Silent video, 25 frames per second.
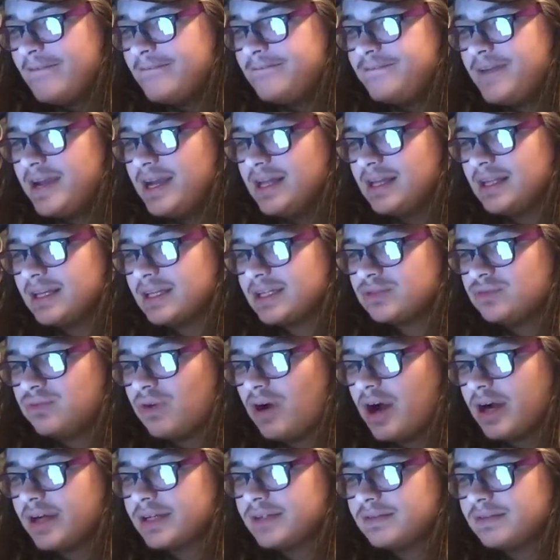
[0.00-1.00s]
Felix
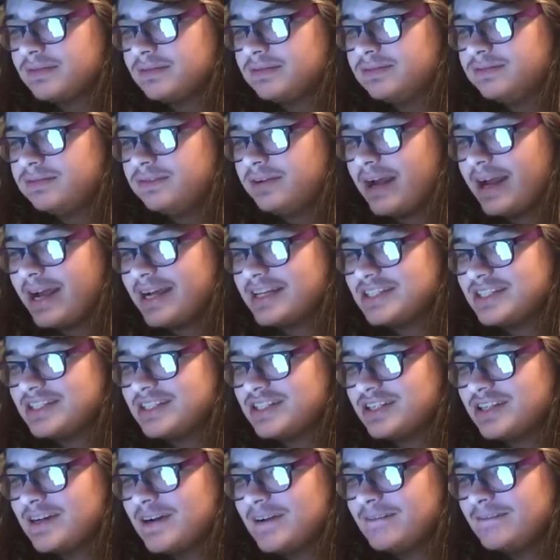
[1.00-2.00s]
rocked
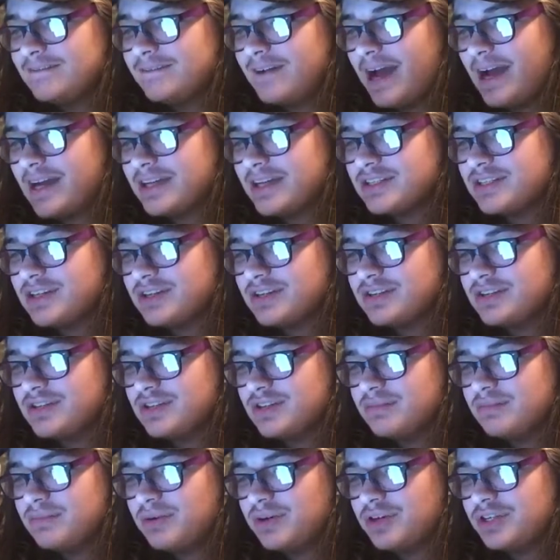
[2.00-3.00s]
faster and faster,
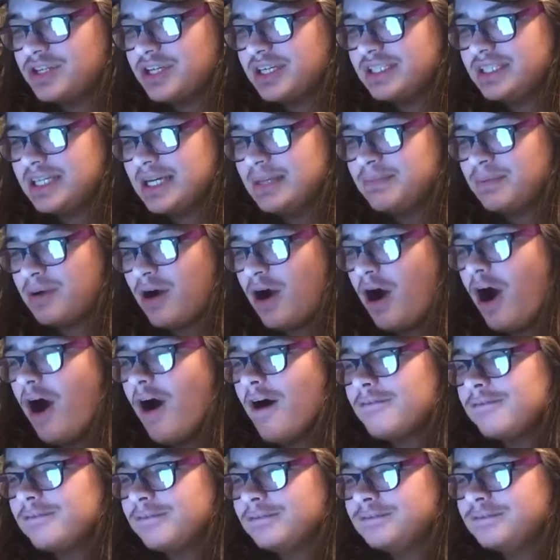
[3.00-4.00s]
soon pushing deep. Oh
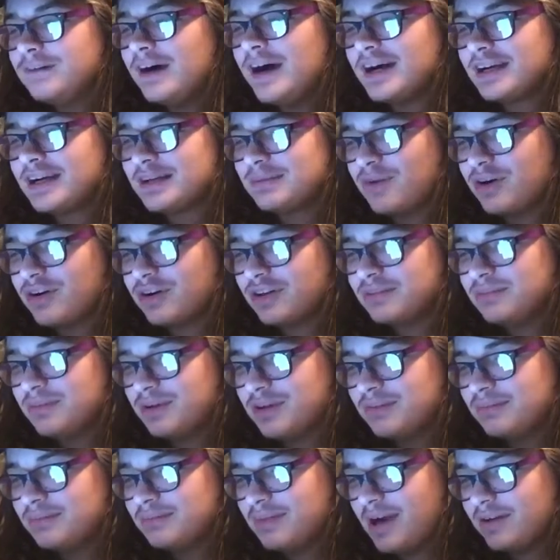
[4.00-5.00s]
fuck, Mark
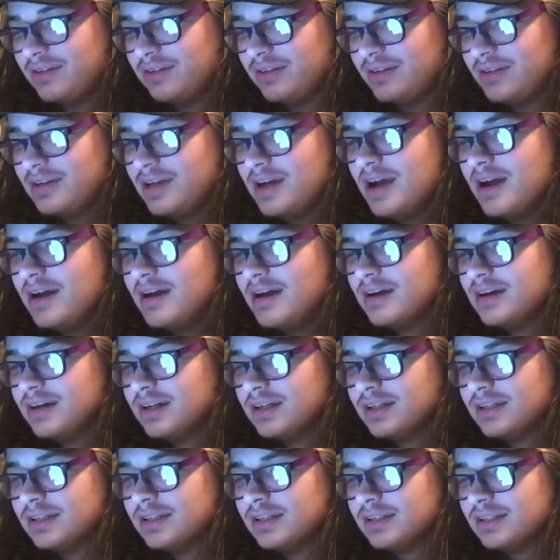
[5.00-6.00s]
moaned
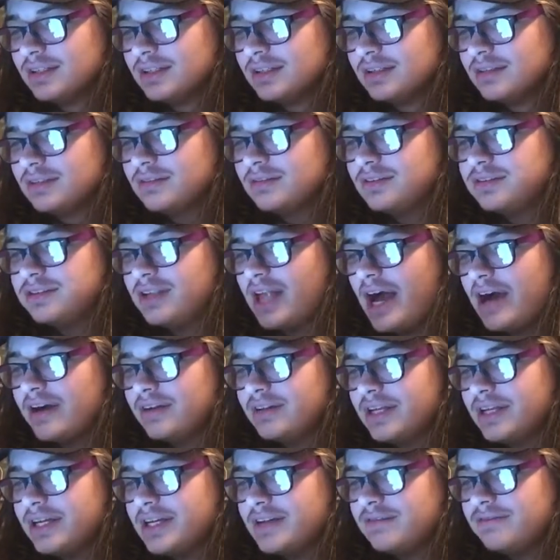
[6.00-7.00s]

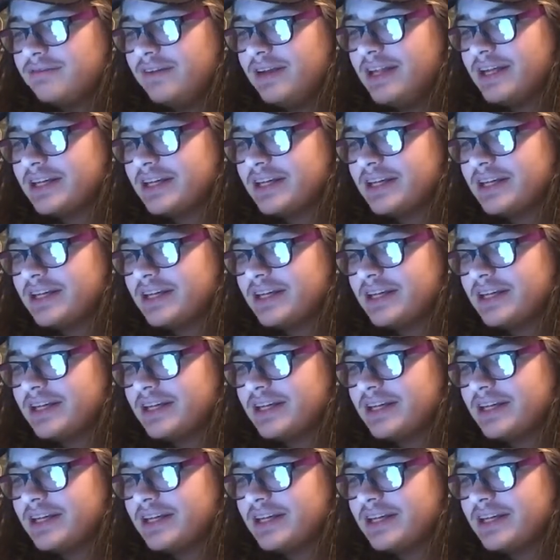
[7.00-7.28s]
loudly. Felix